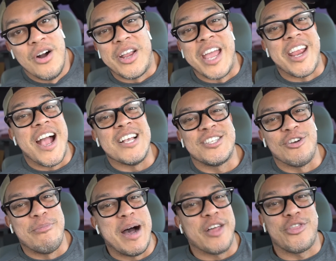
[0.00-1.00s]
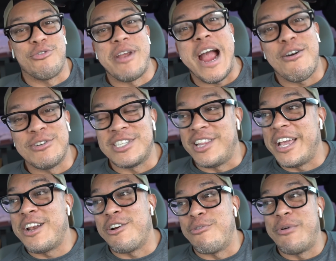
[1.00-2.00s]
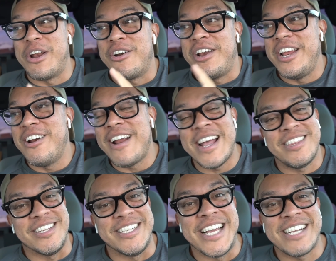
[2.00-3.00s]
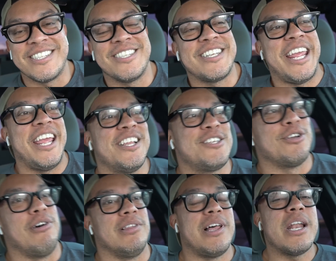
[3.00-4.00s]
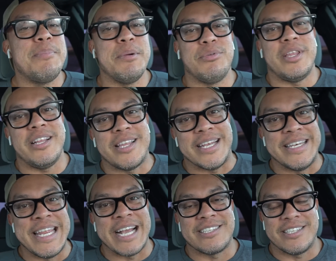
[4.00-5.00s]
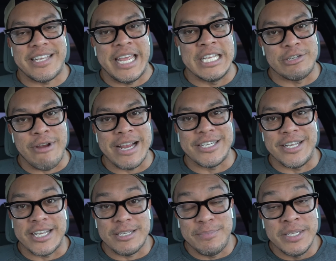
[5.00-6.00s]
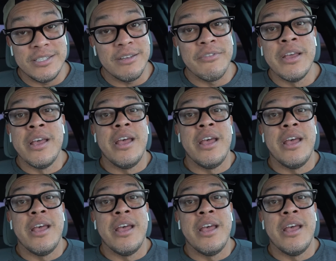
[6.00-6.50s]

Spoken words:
Okay, guys, so about 3 hours later and we are here at the DEXA scan. So a lot of people think that DEXA scans are actually expensive,